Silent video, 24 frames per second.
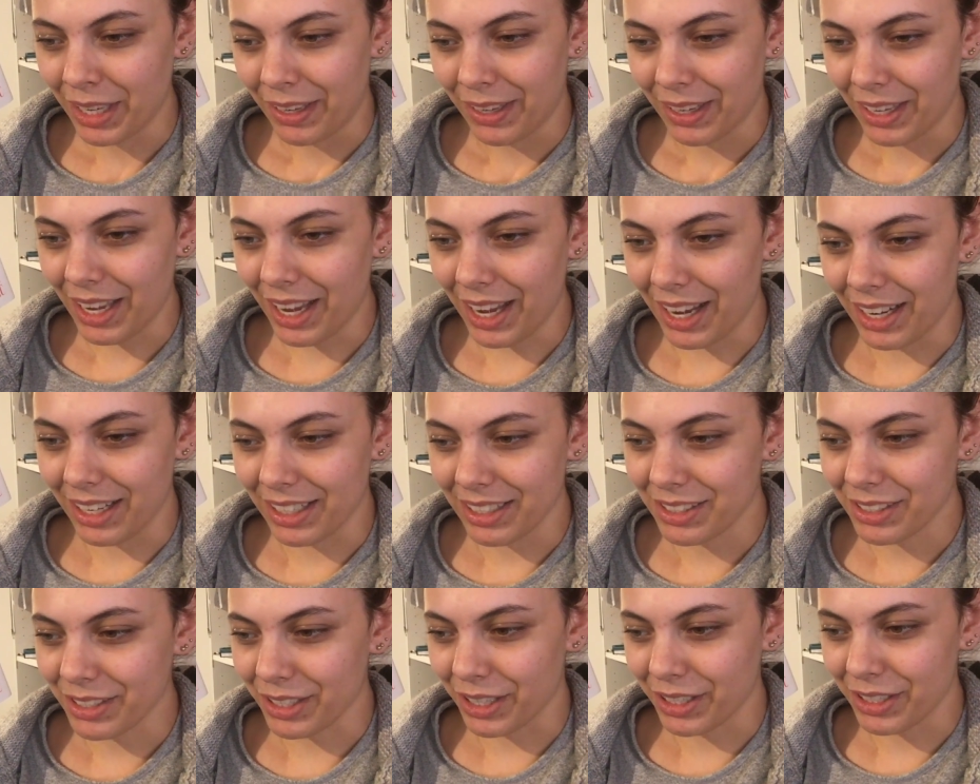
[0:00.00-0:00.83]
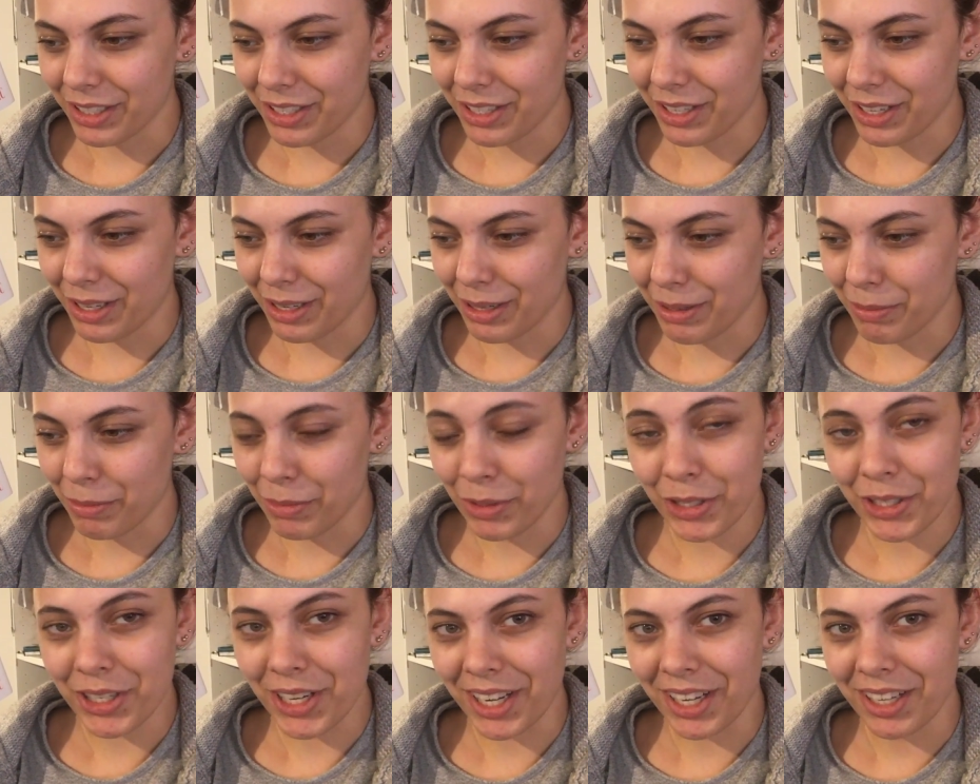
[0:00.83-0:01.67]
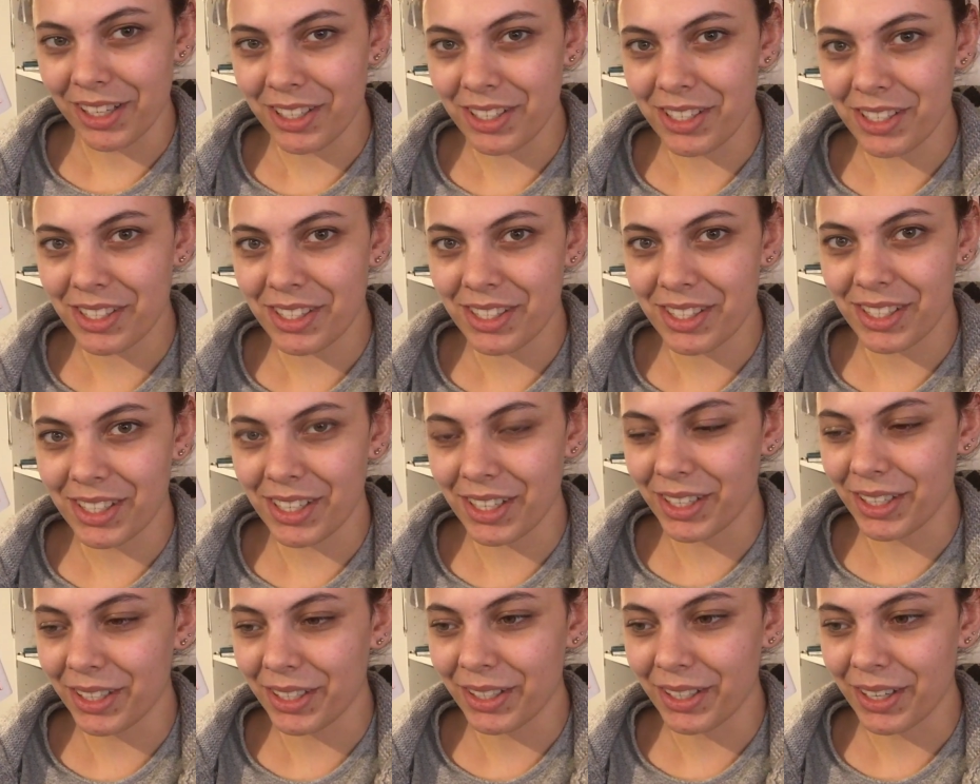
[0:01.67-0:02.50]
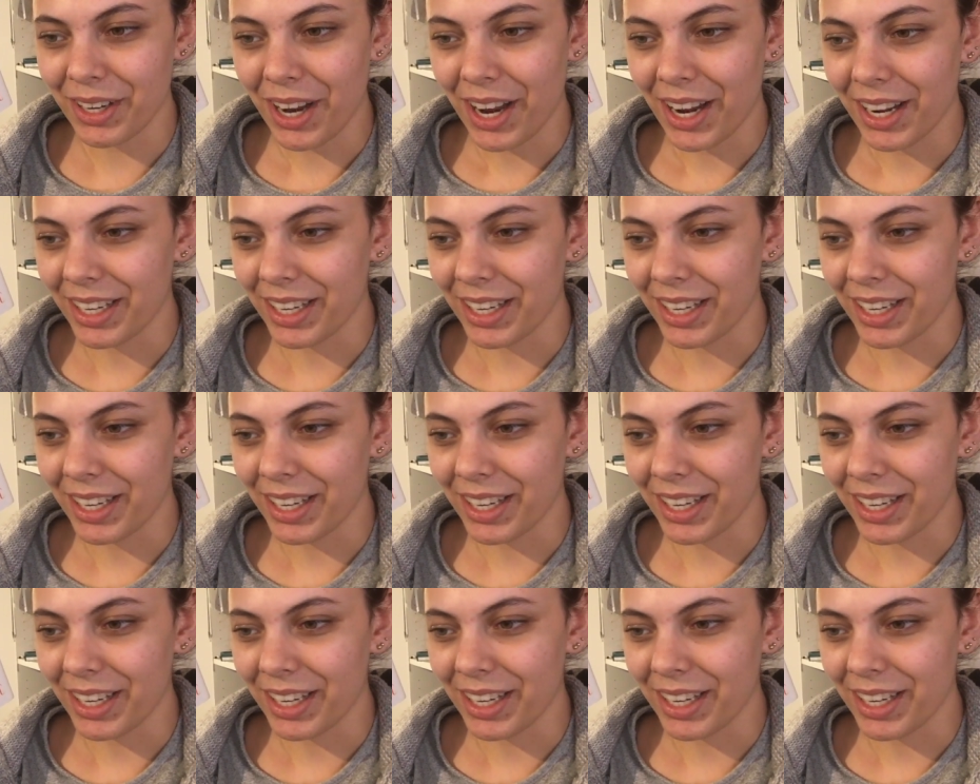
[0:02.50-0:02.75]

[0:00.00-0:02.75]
Yeah, so I just got more challenges to do.